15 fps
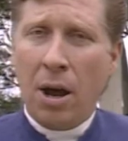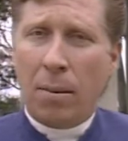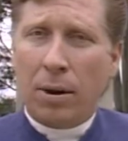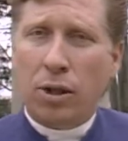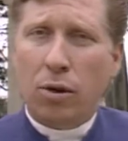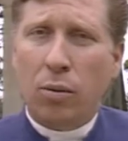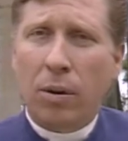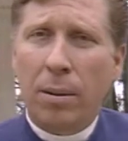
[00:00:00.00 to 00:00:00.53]

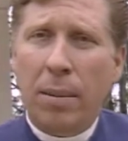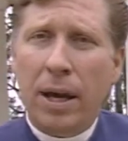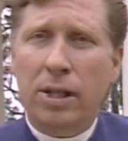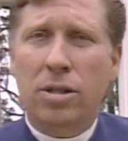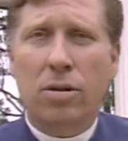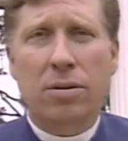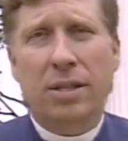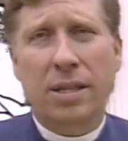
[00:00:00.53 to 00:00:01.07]
but to remain
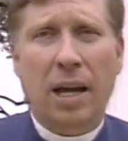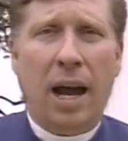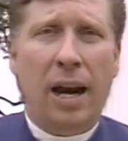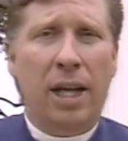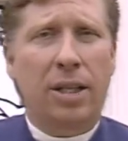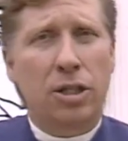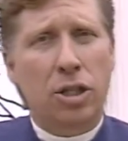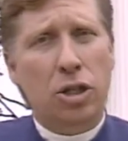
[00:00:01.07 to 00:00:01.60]
so
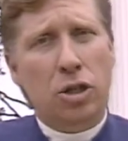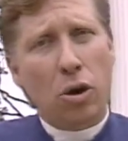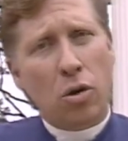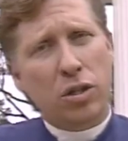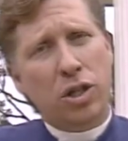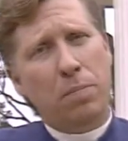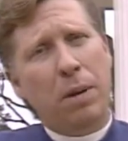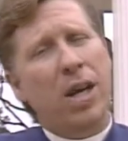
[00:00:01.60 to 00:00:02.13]
silent, so
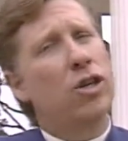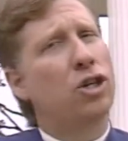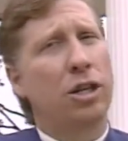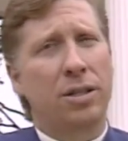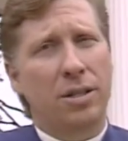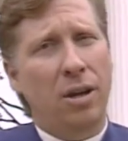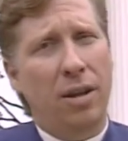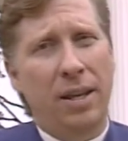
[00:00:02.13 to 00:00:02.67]

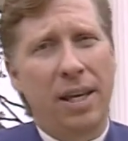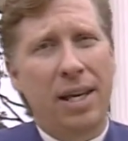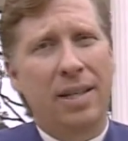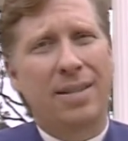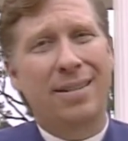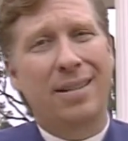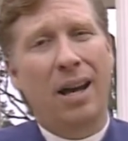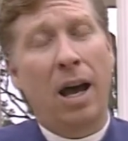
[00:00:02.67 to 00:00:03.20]
spacious on the
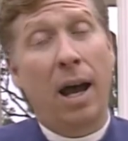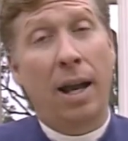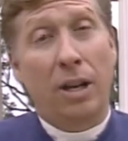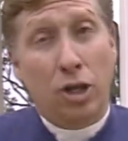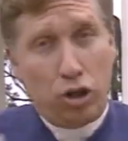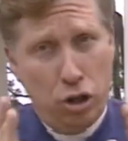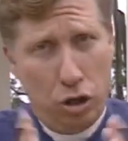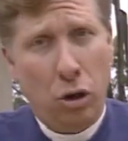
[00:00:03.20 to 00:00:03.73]
inside,
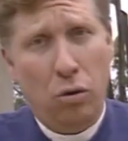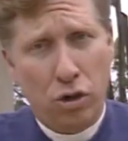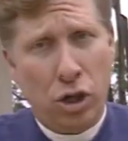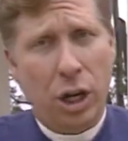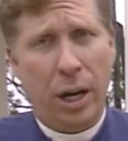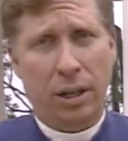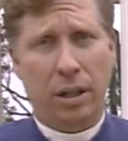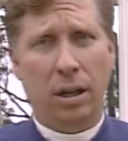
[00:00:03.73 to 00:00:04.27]
so
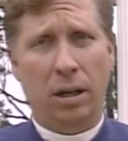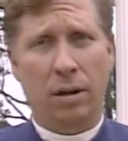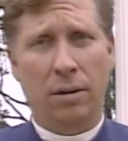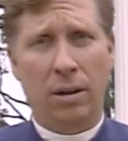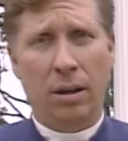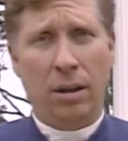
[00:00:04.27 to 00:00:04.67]
gentle,